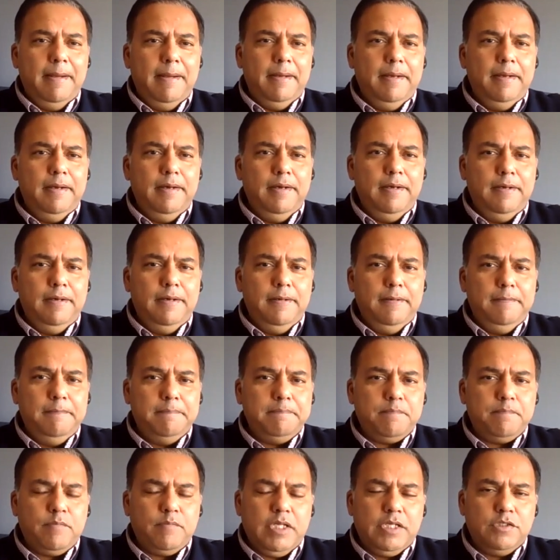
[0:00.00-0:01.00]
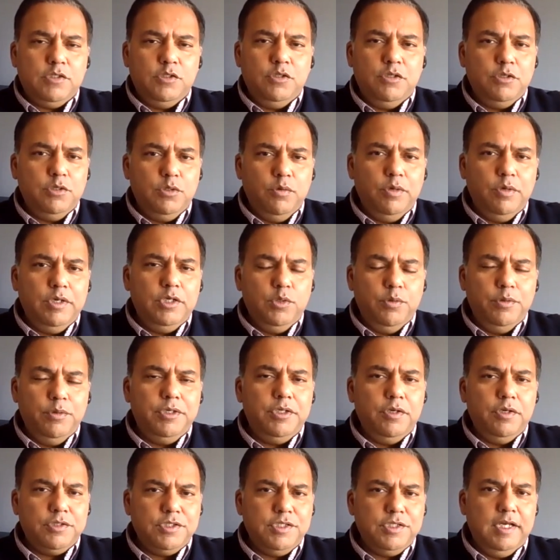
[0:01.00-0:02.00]
um, so you do and do
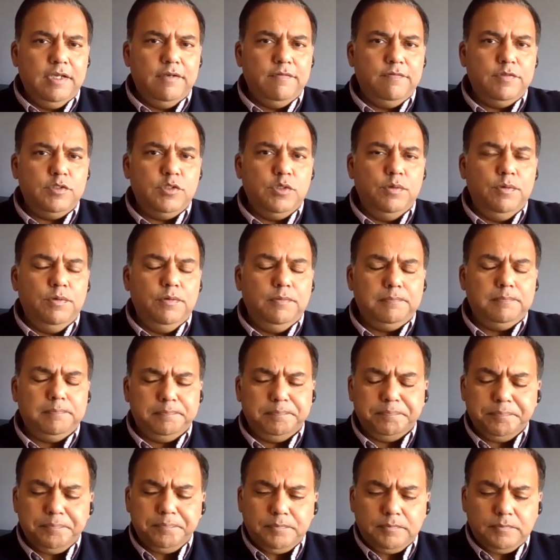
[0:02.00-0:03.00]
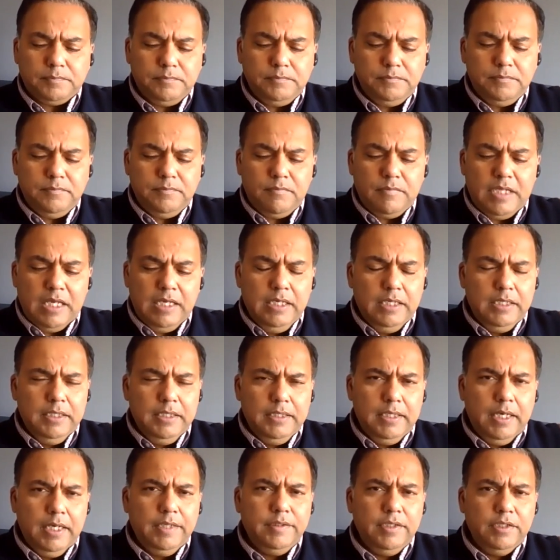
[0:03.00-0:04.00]
it yourself so
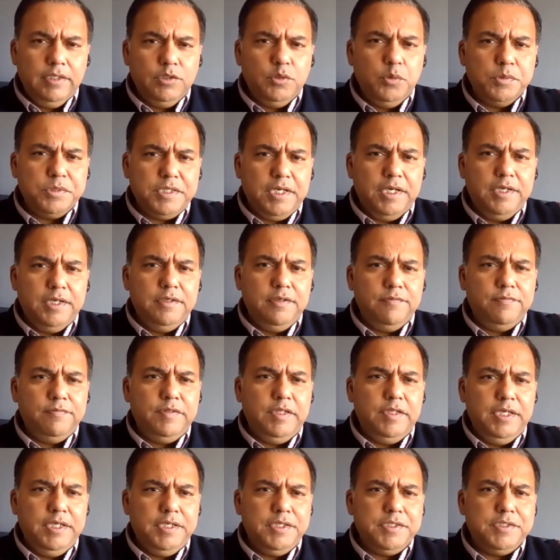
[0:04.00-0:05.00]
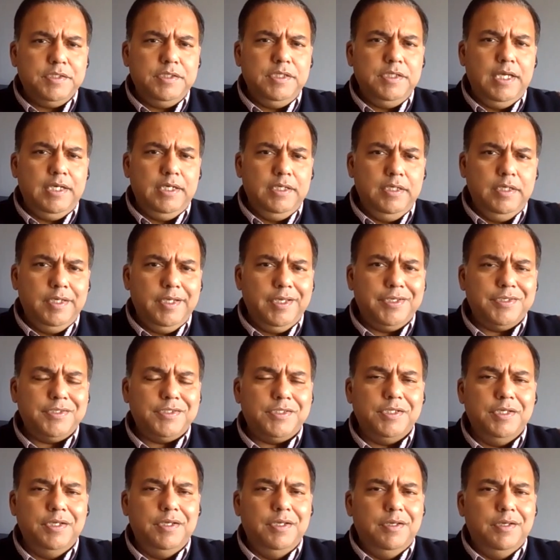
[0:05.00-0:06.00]
uh, i think those kind of things the
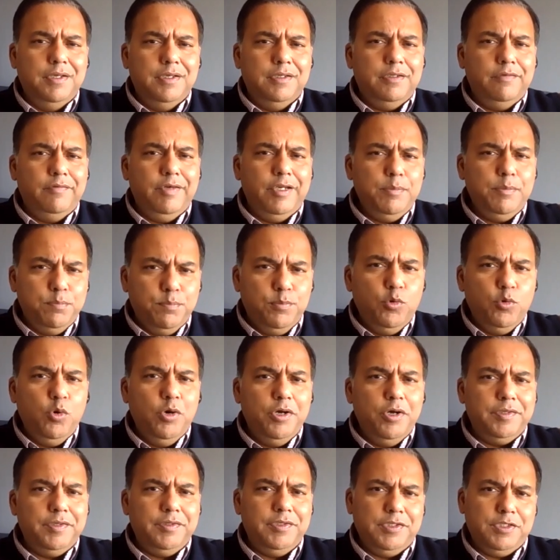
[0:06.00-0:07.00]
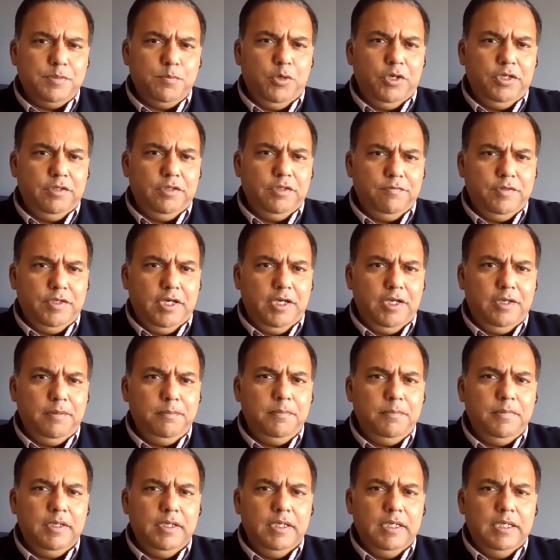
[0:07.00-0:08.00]
analytics they're very poor at this point of
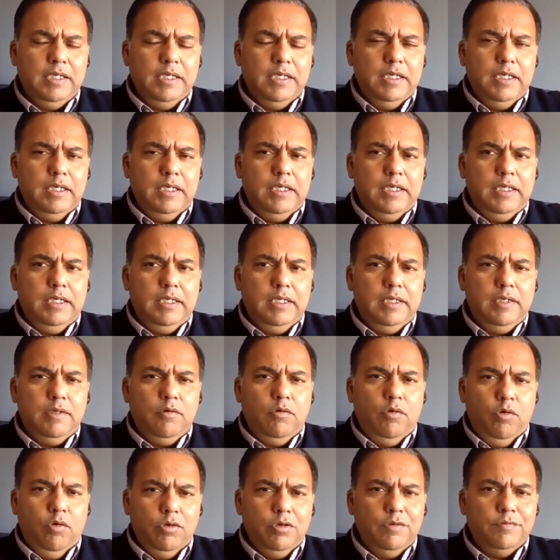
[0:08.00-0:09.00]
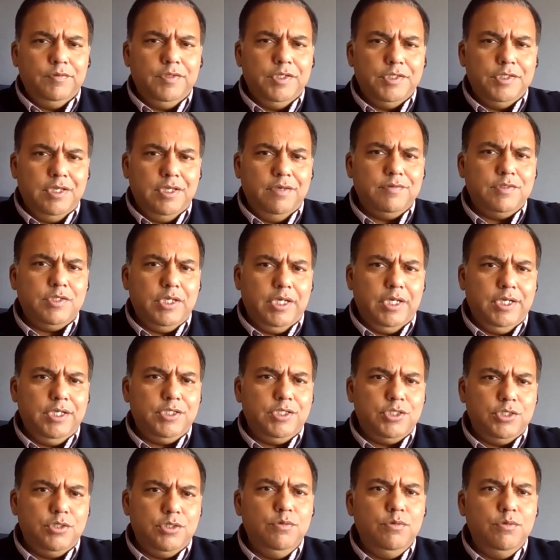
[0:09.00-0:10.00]
time mm. uh, all of this gives
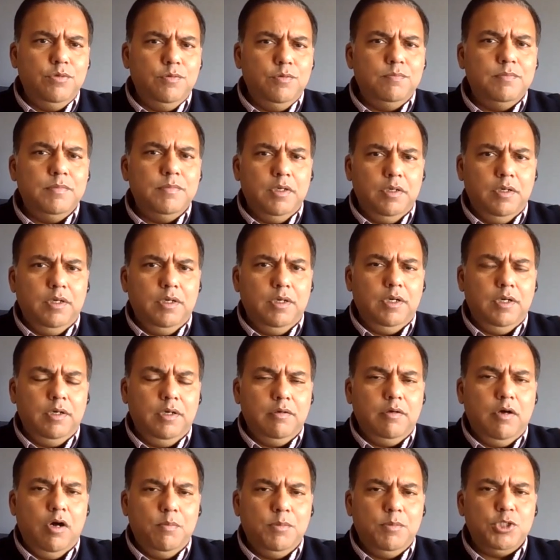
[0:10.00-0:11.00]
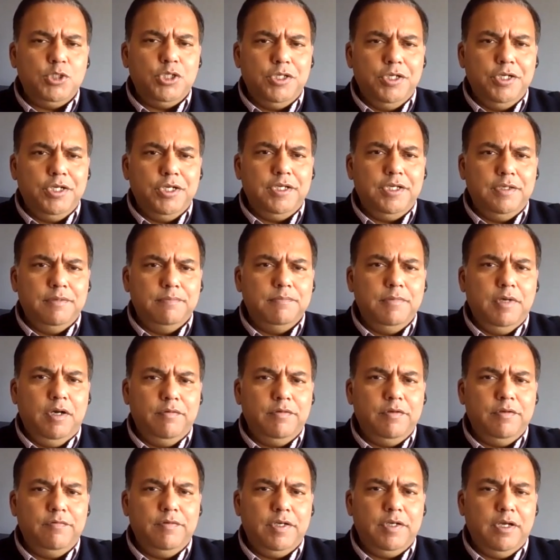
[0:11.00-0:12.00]
rise to uh, opportunity
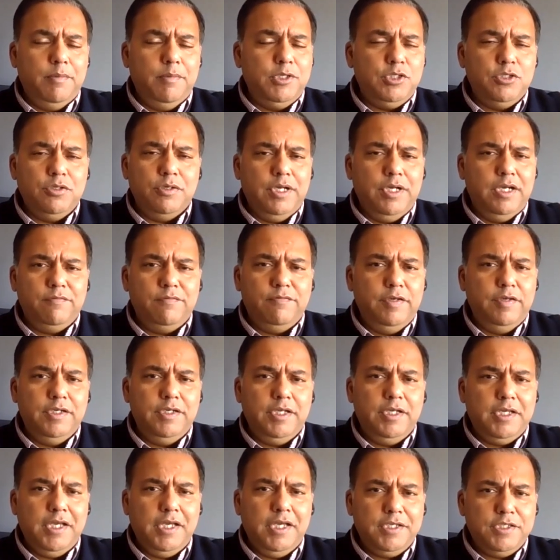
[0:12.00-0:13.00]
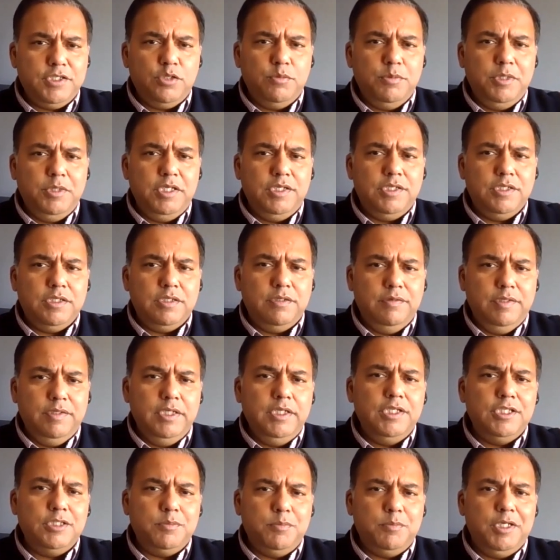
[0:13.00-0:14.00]
of different kind but you're right fintech has to be
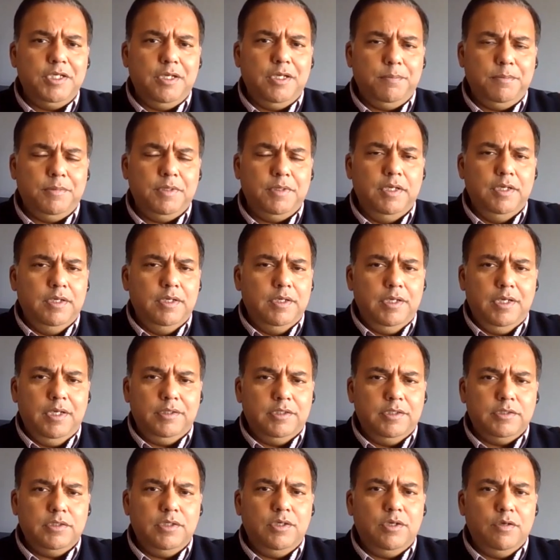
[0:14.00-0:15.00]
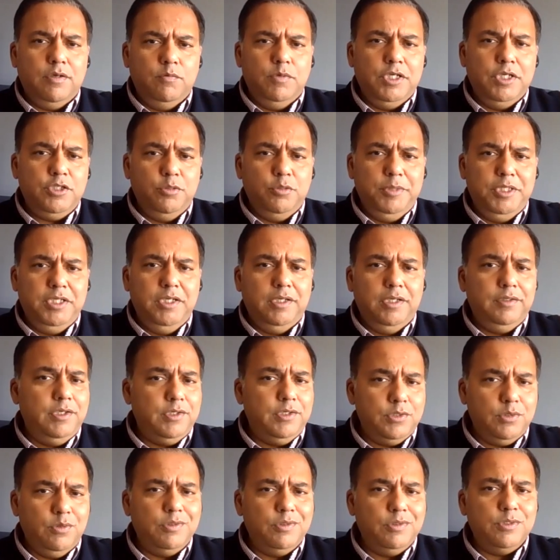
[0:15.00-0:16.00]
really split up and there's a lot of work to be done
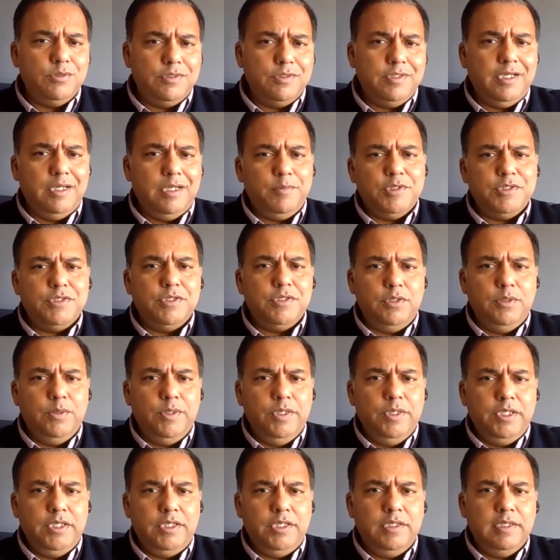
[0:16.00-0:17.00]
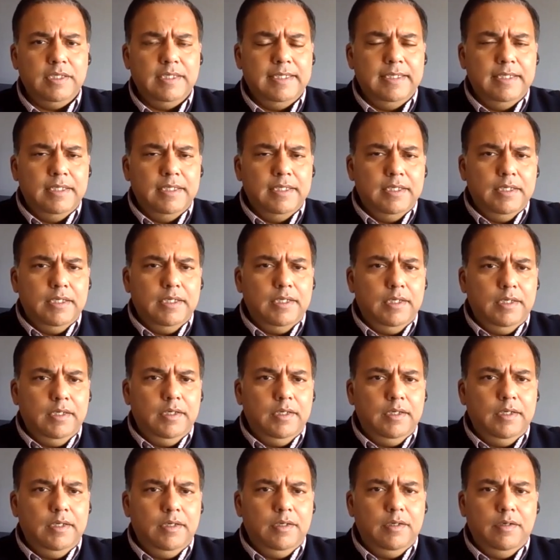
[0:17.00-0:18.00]
there's also cybersecurity yeah.
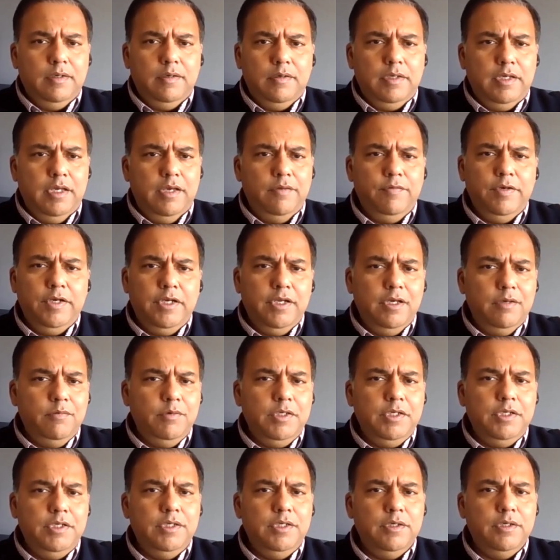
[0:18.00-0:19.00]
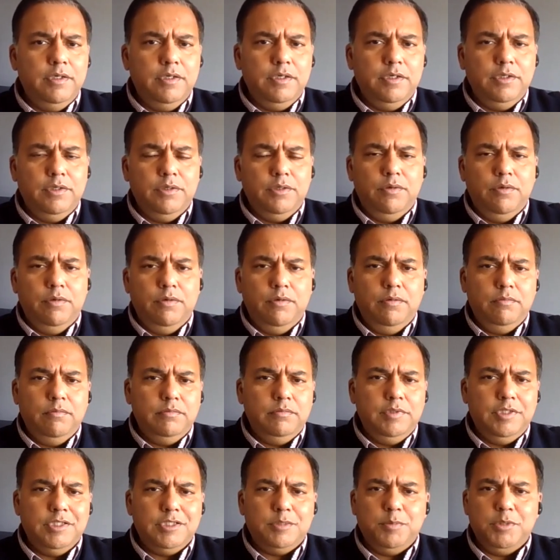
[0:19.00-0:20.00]
Uh, every day we hear you
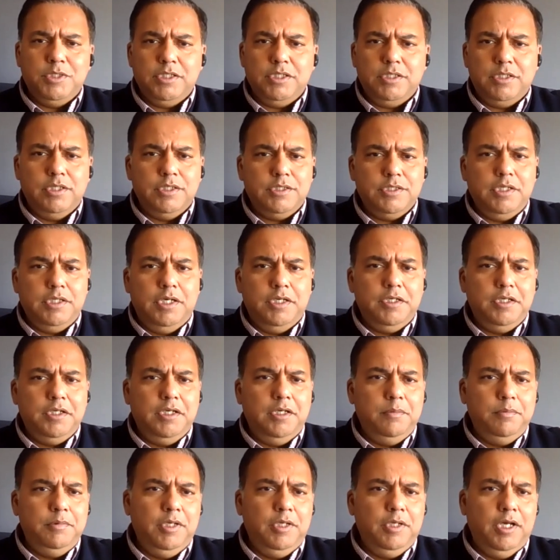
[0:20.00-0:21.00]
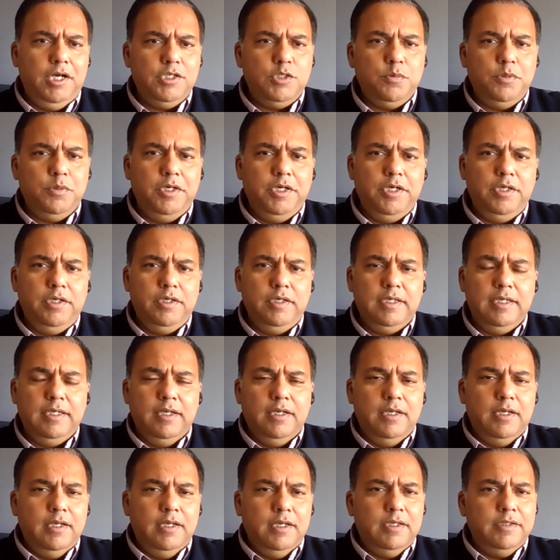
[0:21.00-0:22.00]
know this particular startup large one
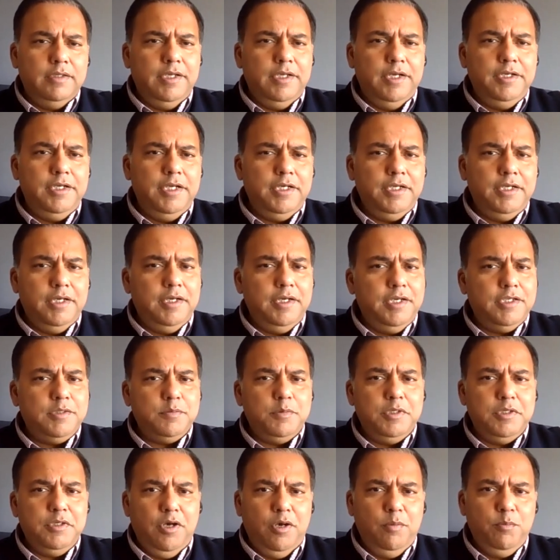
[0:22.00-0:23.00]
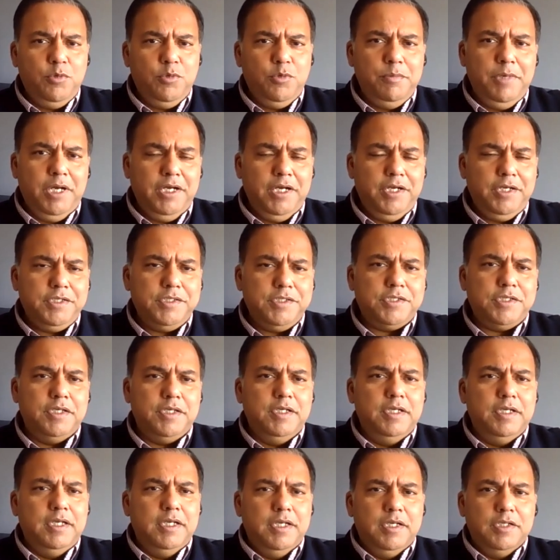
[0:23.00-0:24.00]
their data has been compromised
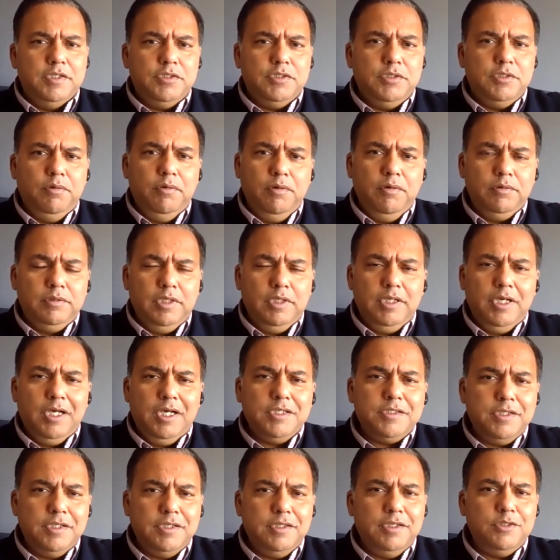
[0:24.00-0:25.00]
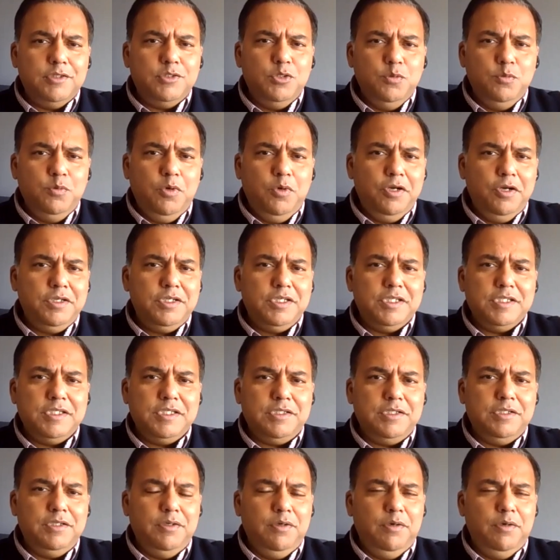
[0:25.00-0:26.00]
so the last thing that you want
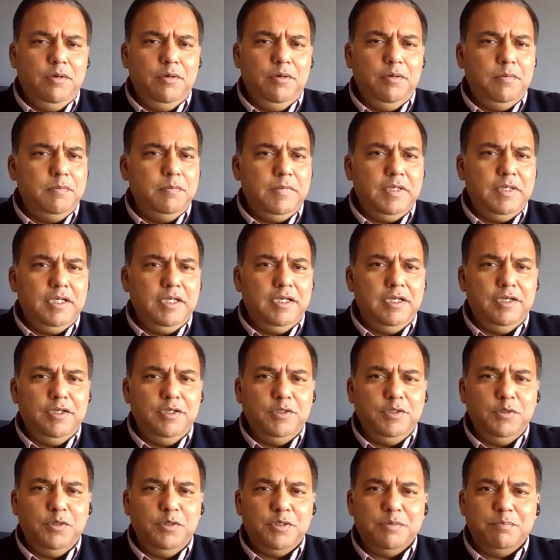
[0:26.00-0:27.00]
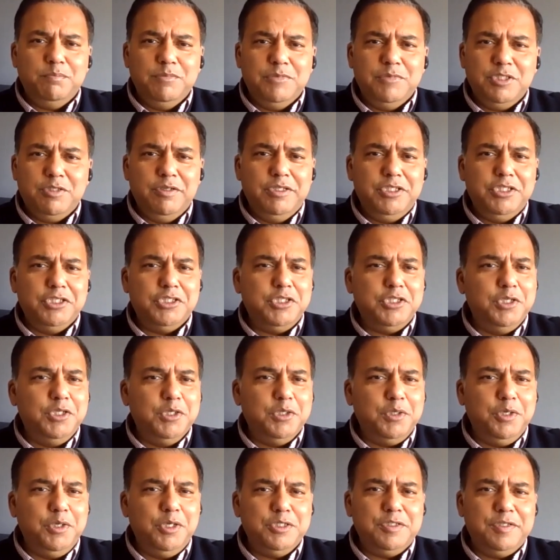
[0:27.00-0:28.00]
is, you know, uh, you're registered
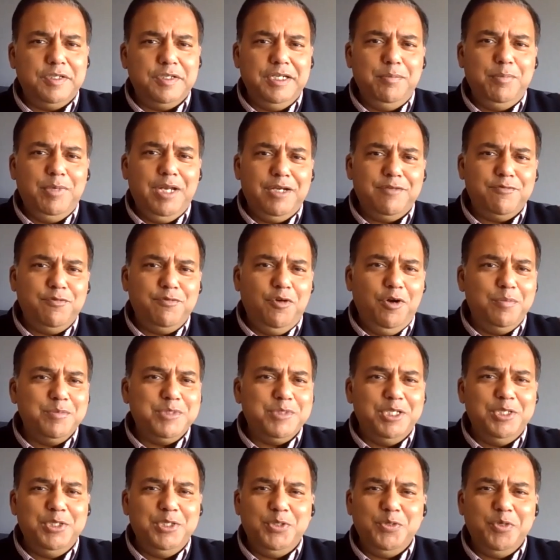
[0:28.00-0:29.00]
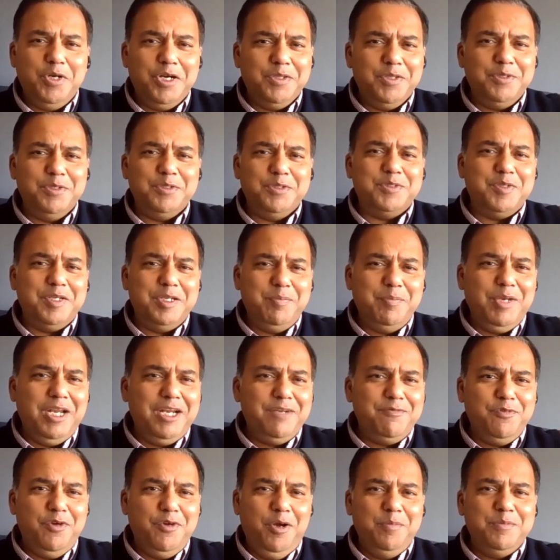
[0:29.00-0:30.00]
across three platforms, and two out of the three
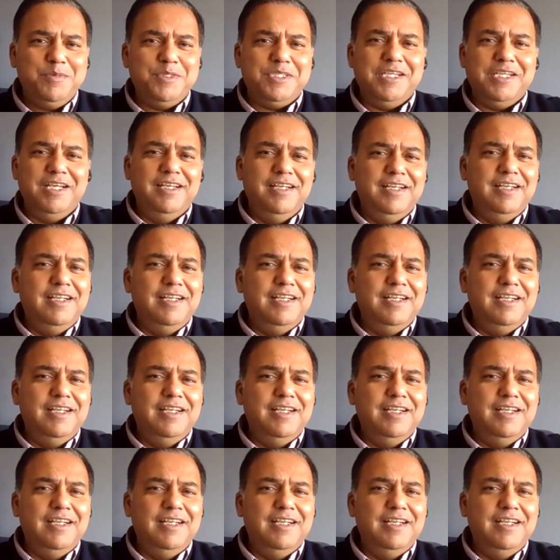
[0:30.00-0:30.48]
platforms